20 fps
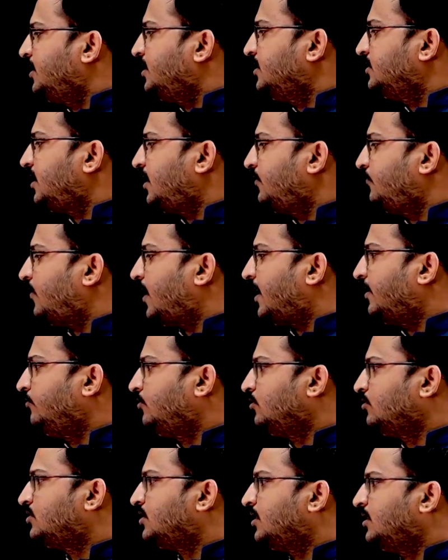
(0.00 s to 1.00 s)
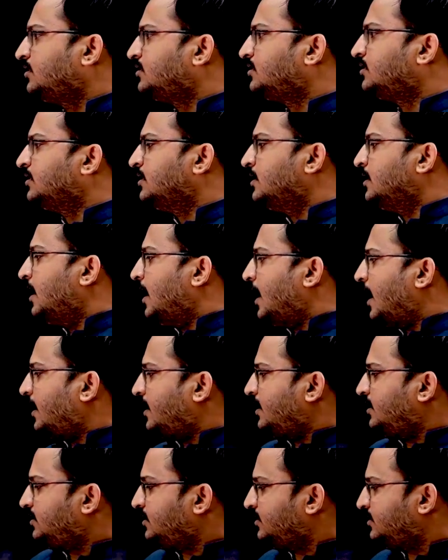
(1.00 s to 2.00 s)
design 5 to 6,
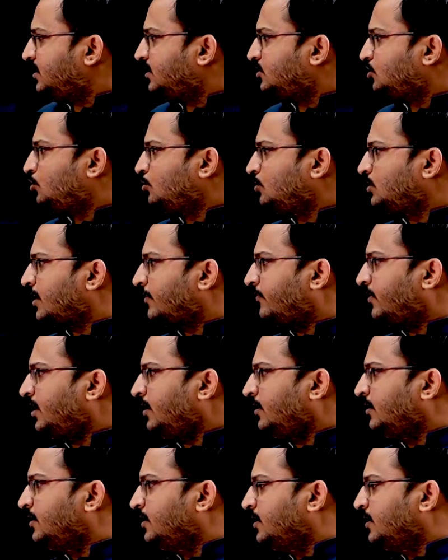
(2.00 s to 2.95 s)
RAC 6 to 7,